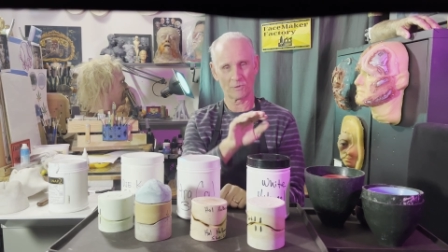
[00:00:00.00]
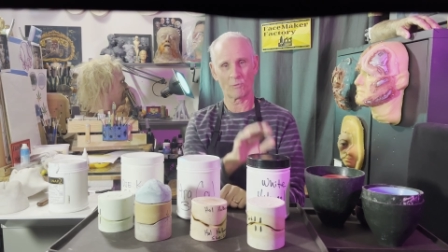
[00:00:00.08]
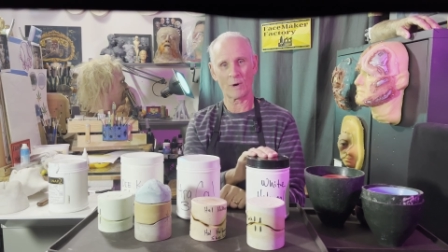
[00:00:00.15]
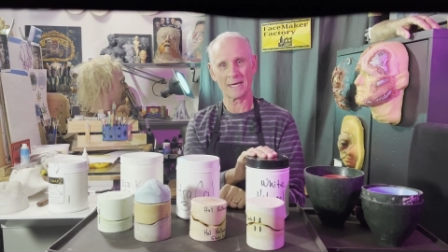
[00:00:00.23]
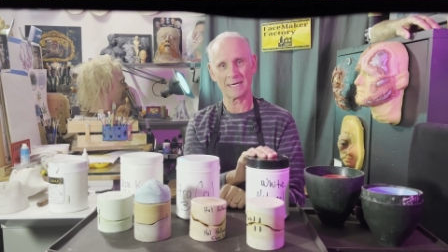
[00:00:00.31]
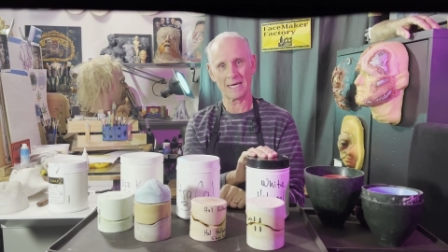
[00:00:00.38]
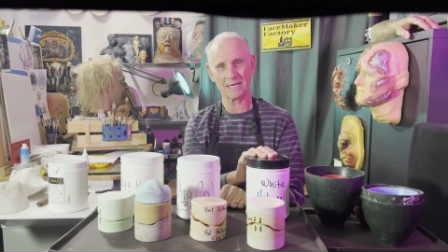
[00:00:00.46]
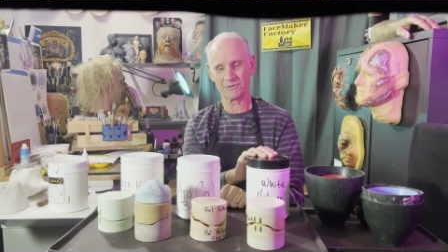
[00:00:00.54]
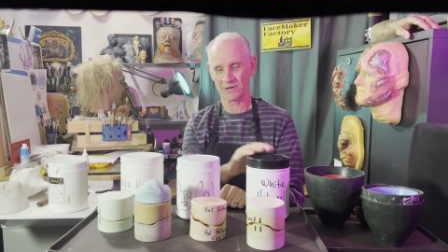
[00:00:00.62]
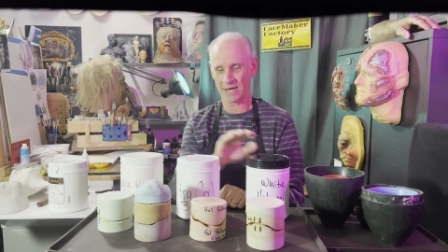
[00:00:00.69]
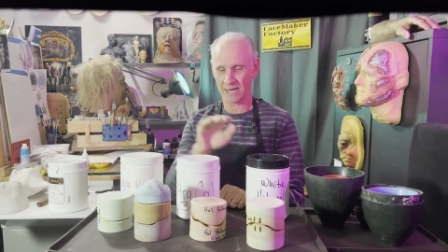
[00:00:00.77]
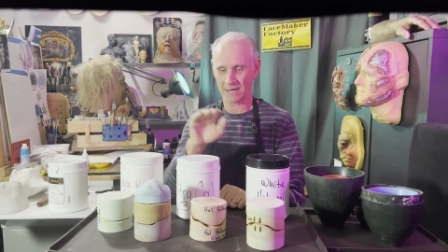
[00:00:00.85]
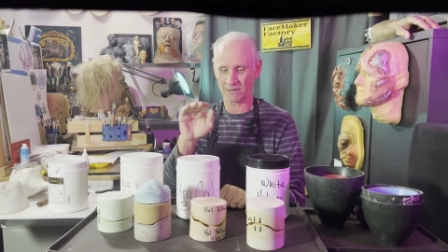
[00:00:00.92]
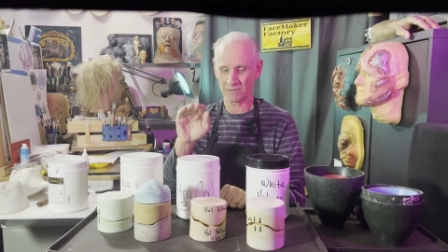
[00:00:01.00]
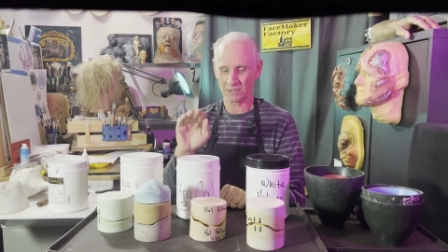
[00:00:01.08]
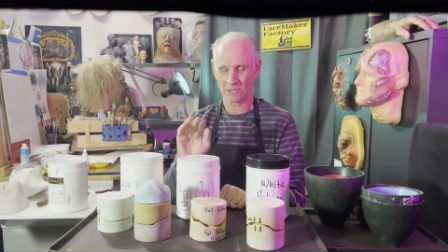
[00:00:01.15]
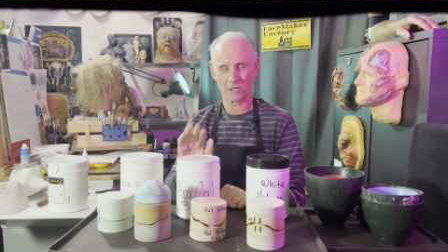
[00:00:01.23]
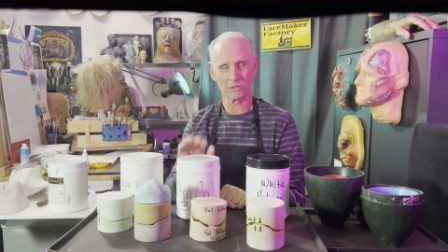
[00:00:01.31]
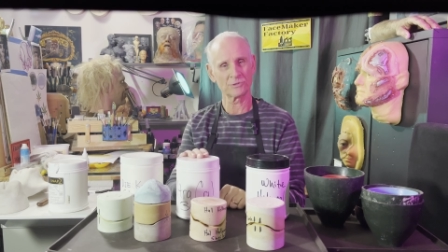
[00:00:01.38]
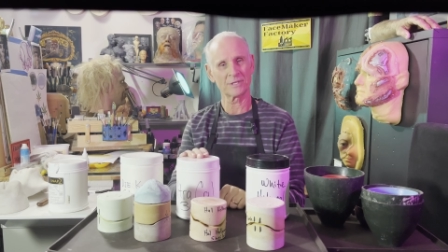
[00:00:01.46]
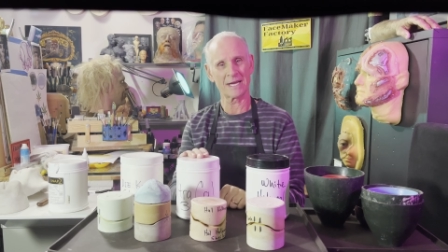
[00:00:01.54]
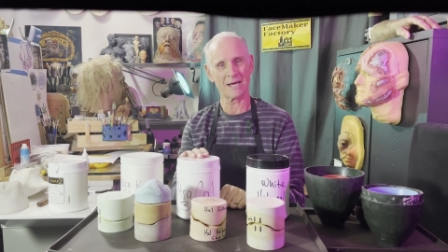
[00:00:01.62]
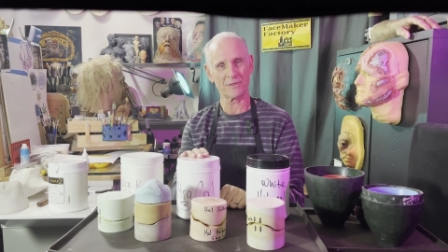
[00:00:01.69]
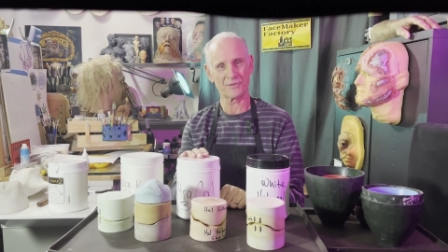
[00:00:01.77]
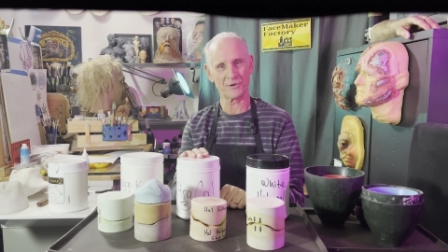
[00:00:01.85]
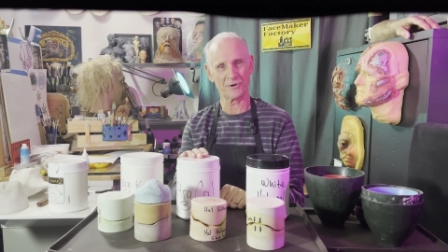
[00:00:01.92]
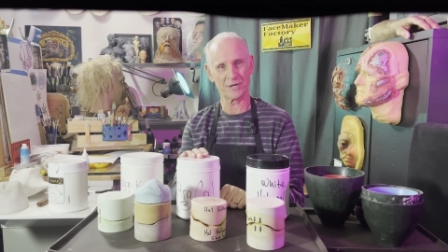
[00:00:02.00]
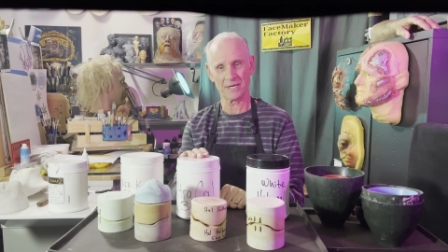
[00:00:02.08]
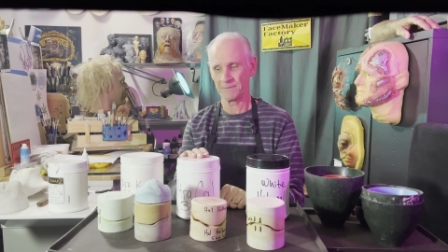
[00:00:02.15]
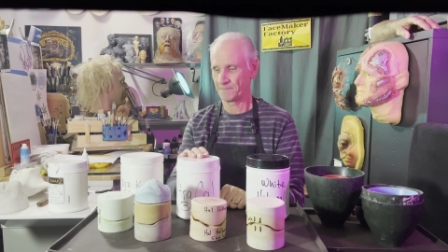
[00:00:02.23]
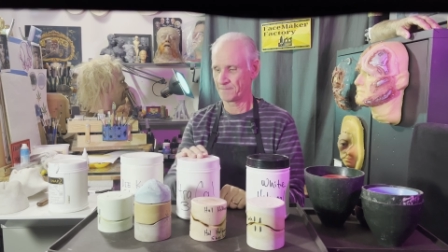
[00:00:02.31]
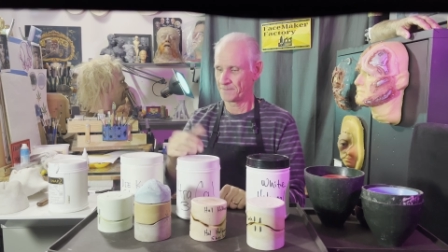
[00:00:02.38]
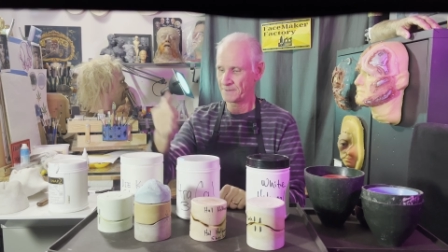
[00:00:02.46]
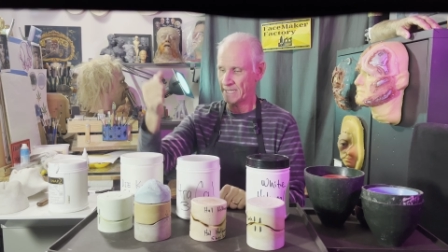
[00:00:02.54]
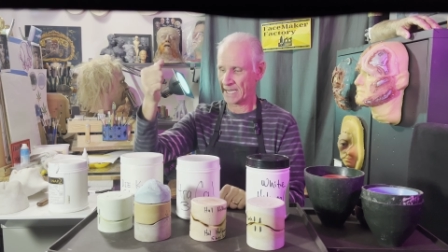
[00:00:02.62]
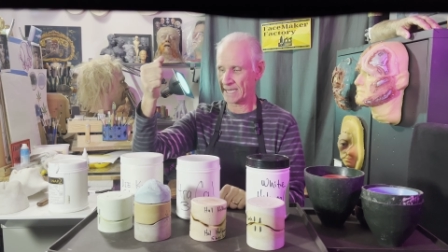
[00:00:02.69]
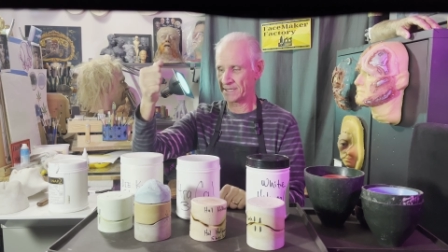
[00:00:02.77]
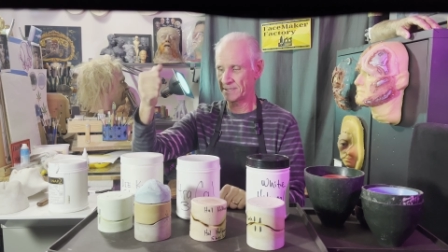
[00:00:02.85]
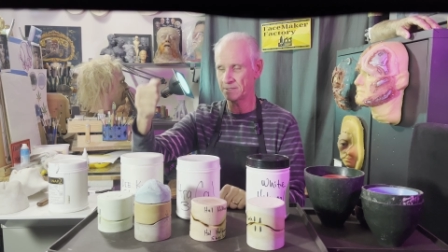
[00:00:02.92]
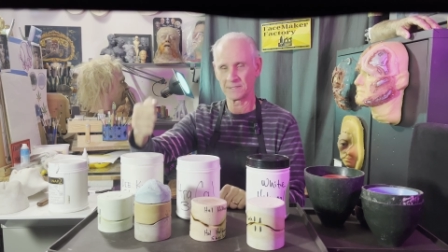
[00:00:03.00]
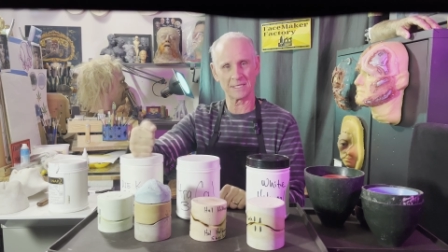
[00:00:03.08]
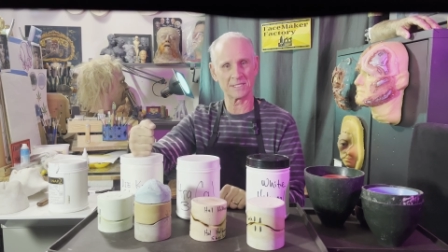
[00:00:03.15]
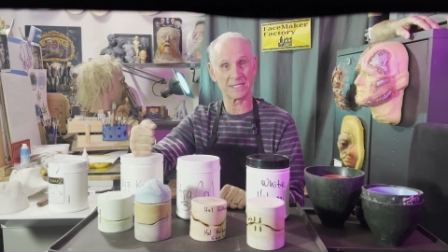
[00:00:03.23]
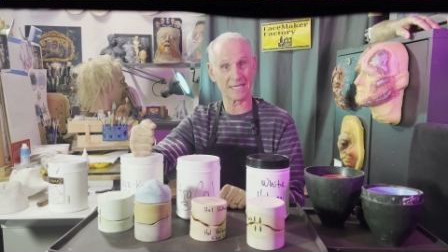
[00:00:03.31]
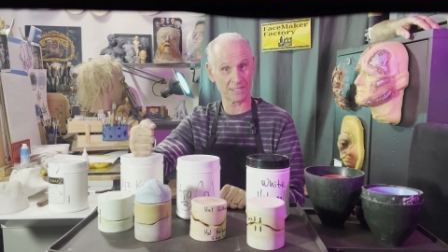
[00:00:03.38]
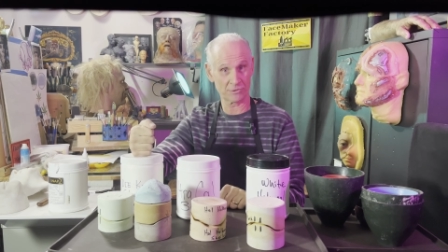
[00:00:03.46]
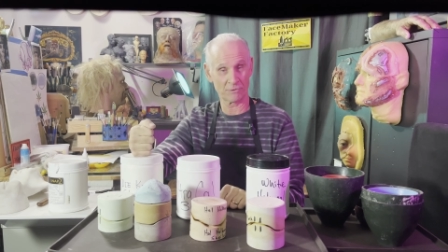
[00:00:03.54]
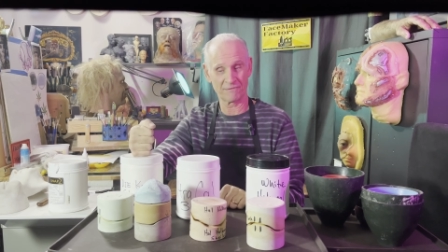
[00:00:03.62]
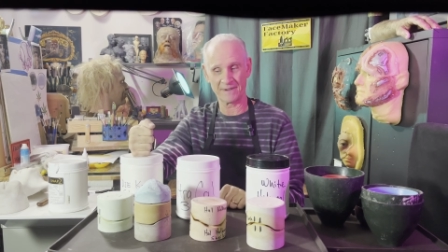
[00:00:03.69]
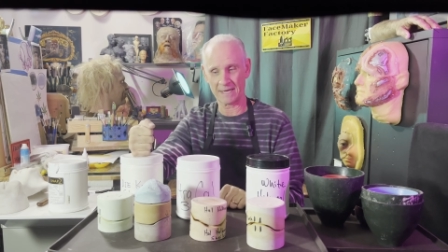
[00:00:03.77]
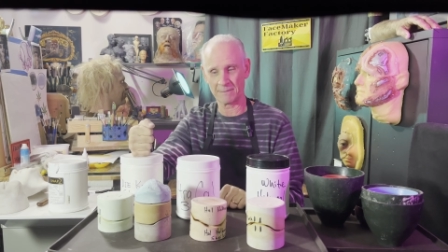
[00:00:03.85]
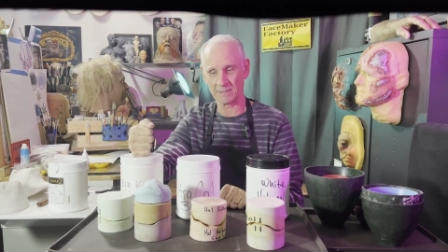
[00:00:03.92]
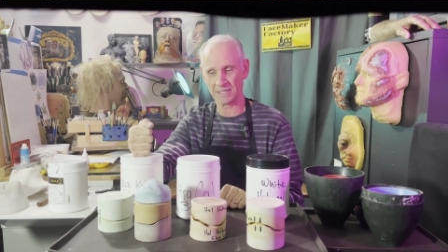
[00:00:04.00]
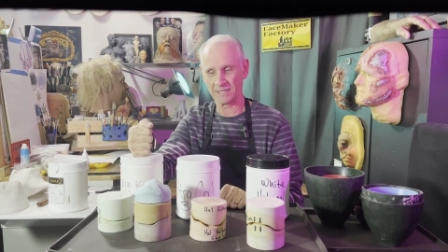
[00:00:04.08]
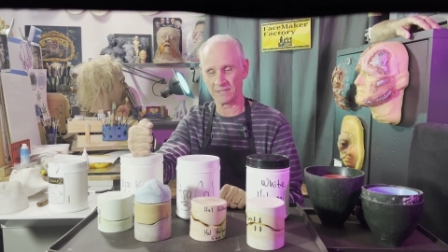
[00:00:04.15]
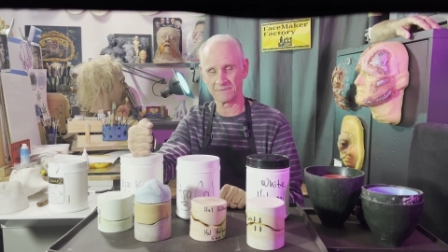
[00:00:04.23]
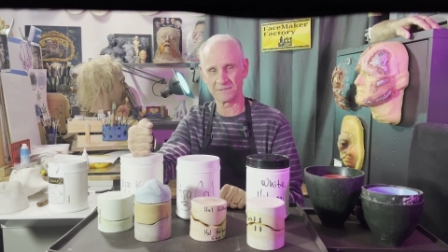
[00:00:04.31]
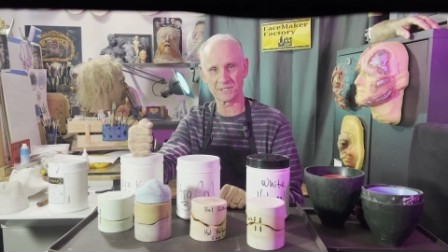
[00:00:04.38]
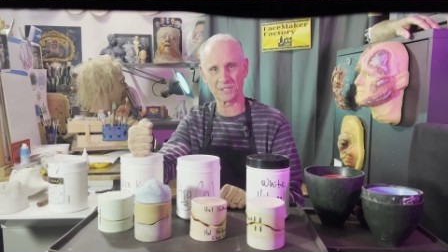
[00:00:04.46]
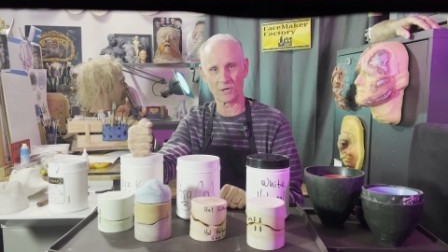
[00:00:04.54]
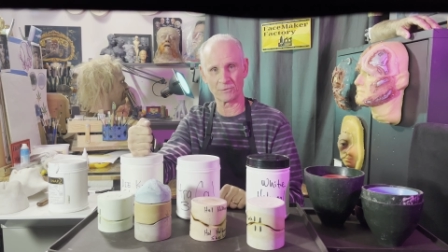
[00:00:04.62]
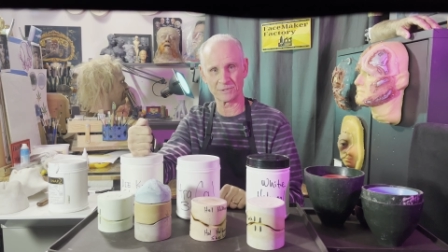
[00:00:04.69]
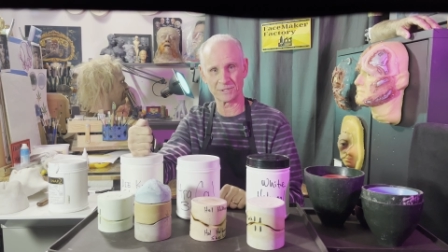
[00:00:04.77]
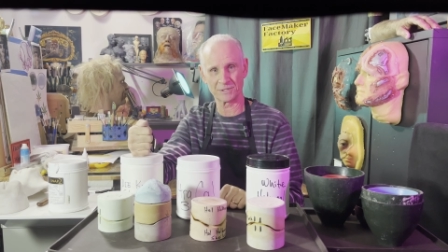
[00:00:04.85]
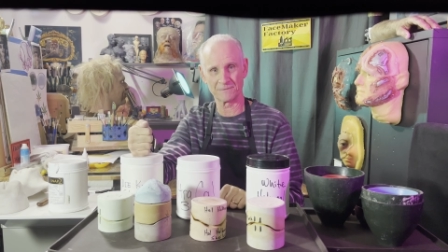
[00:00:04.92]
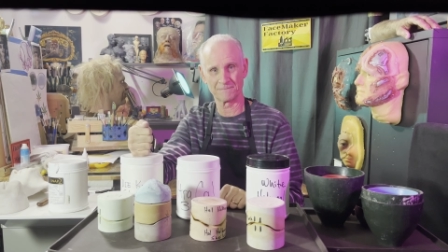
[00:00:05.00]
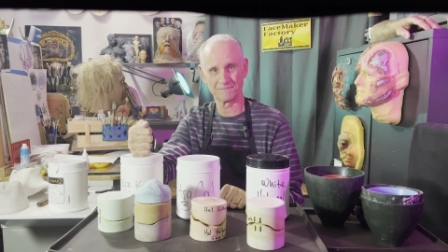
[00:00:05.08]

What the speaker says: white hydrocal, UltraCal 30, and the dental family of stones.